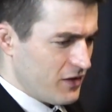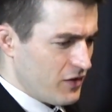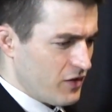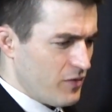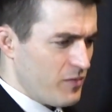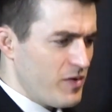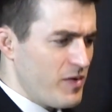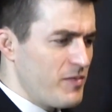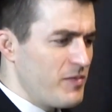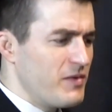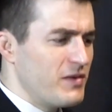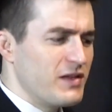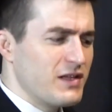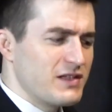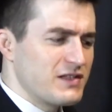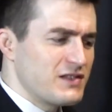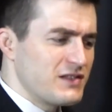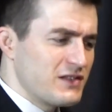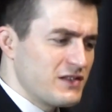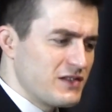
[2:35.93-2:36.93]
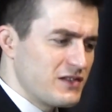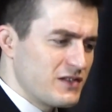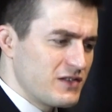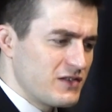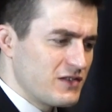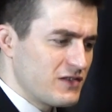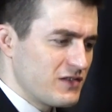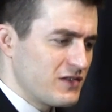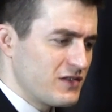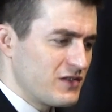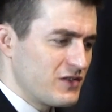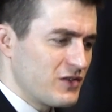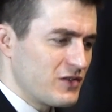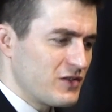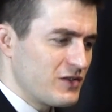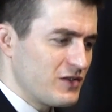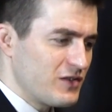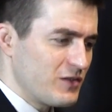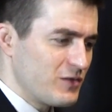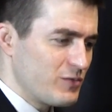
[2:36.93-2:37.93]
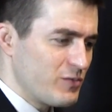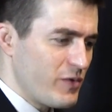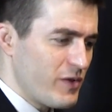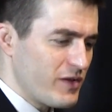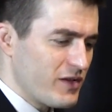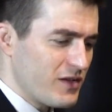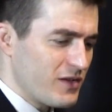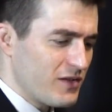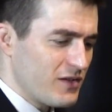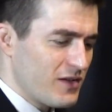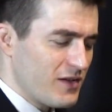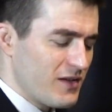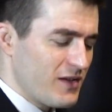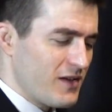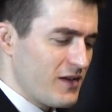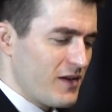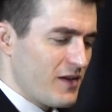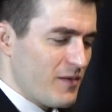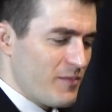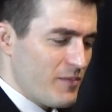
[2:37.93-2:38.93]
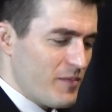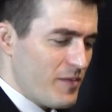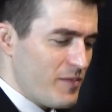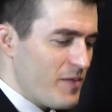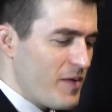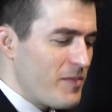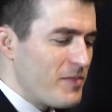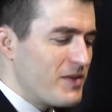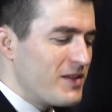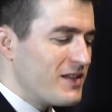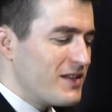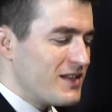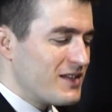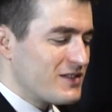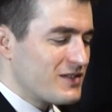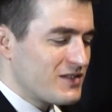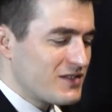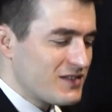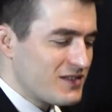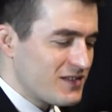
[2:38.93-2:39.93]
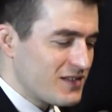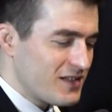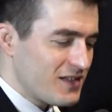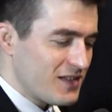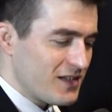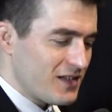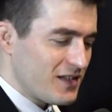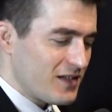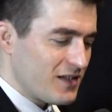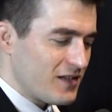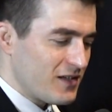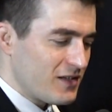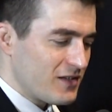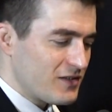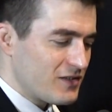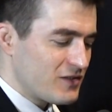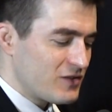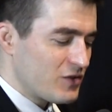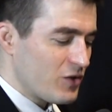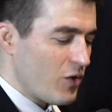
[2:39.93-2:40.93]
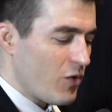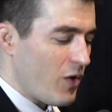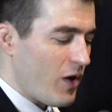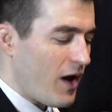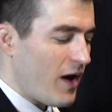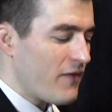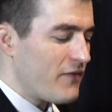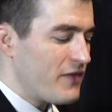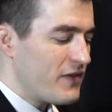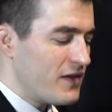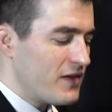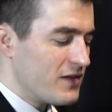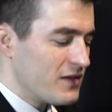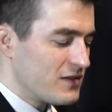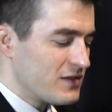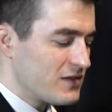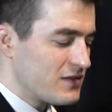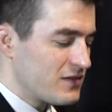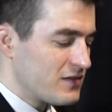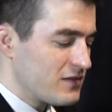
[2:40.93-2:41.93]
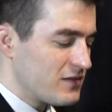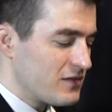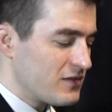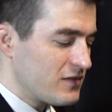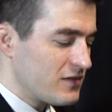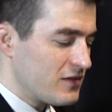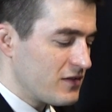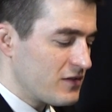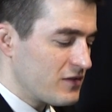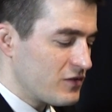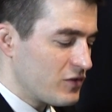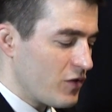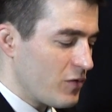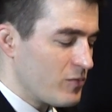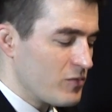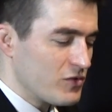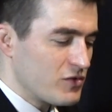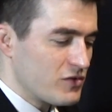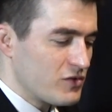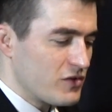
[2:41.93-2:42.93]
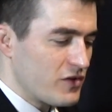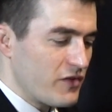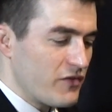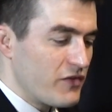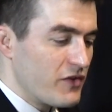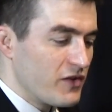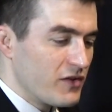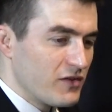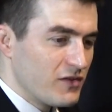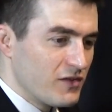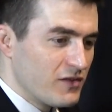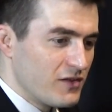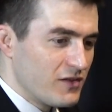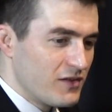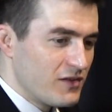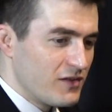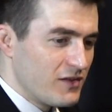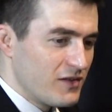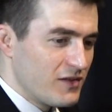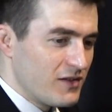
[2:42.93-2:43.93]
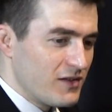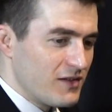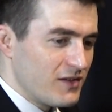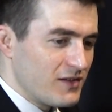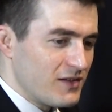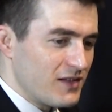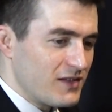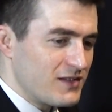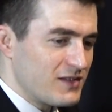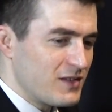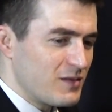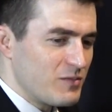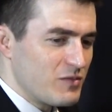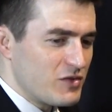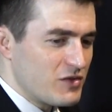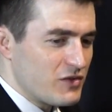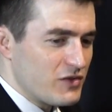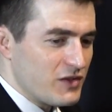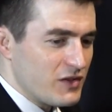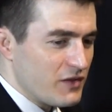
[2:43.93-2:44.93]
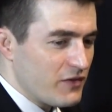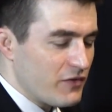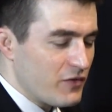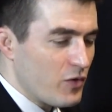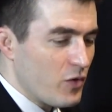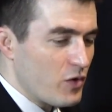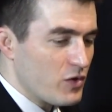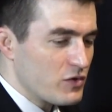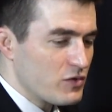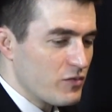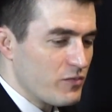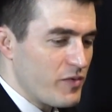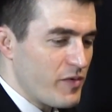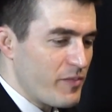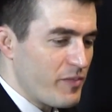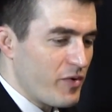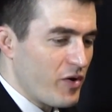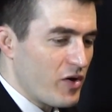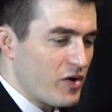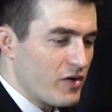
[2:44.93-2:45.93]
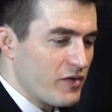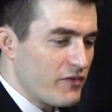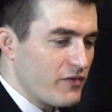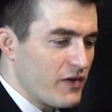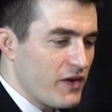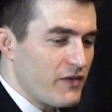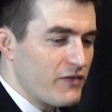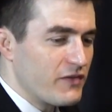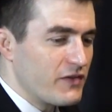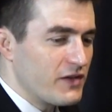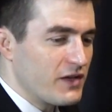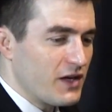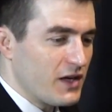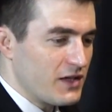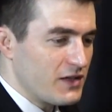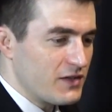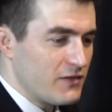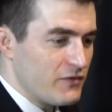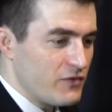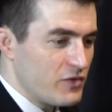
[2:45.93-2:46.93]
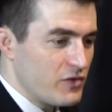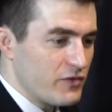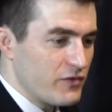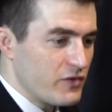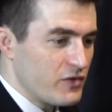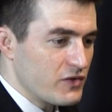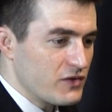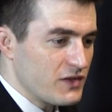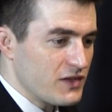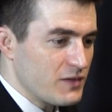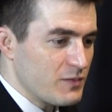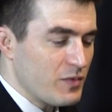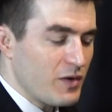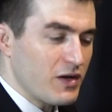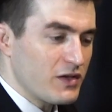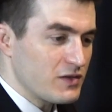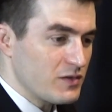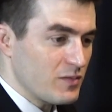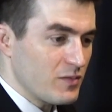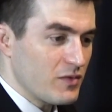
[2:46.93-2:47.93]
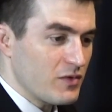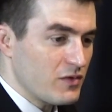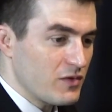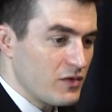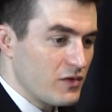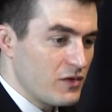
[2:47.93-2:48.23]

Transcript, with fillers: or maybe that's this is just because we maybe it's so obvious it's almost trivial that symmetry of course will be part of every kind of universe that's possible.